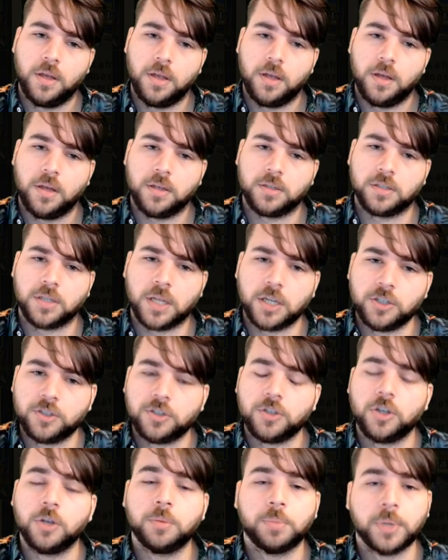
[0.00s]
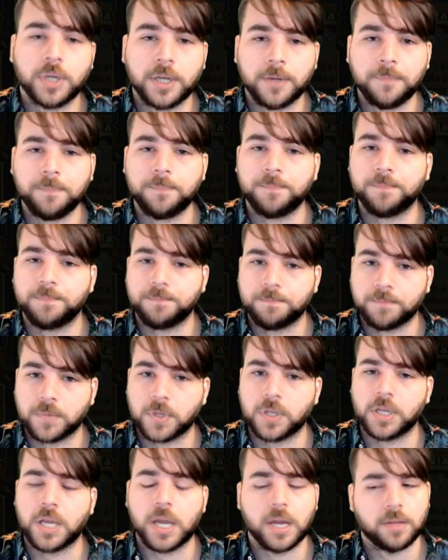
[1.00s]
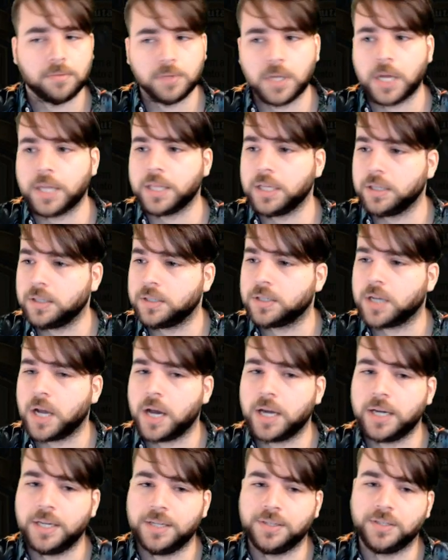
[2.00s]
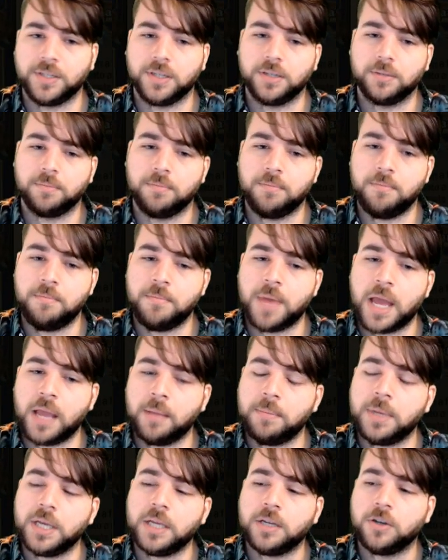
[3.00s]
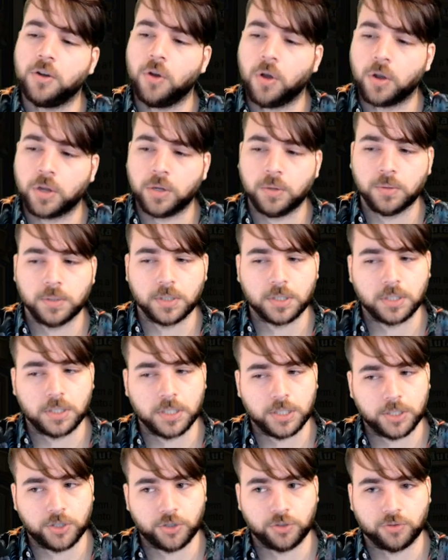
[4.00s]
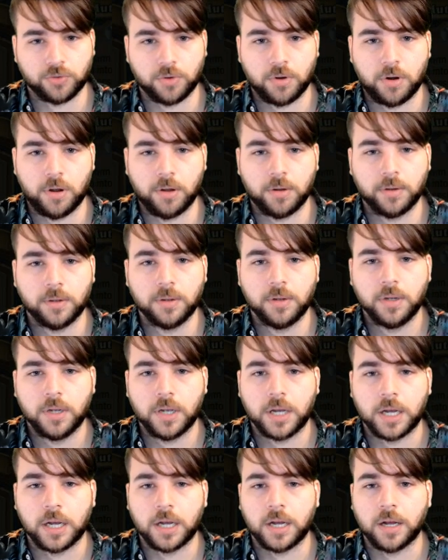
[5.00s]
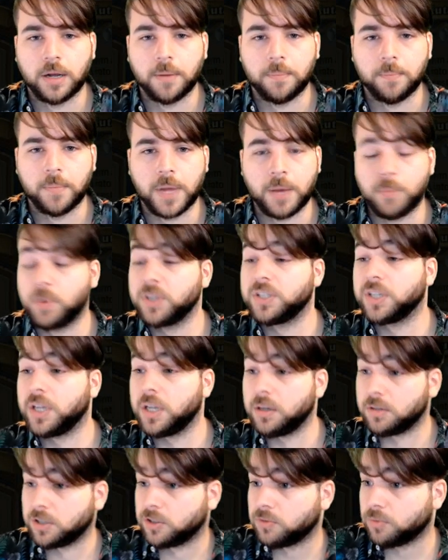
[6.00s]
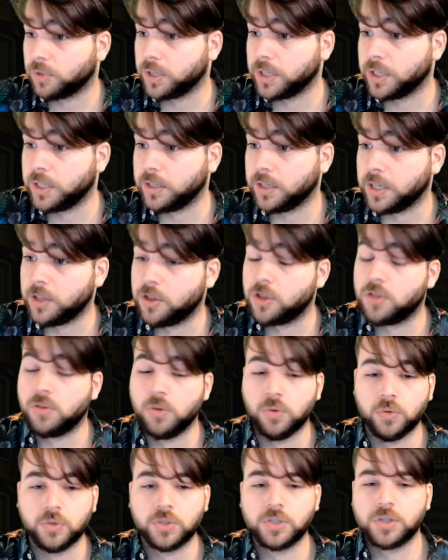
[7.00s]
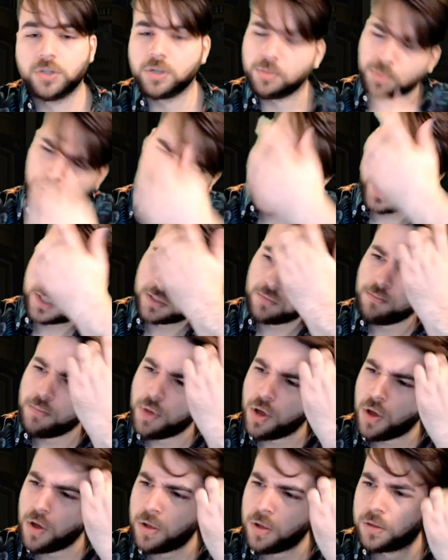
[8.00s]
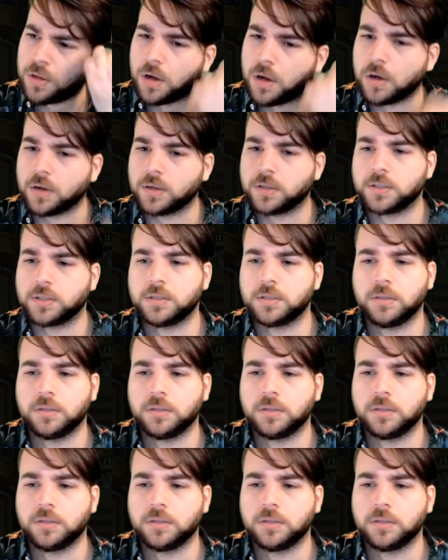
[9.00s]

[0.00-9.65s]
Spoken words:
Sludge Slurper, yeah, I think this card is maybe innocuously strong. And once again, just really enthused to play some Murlocs.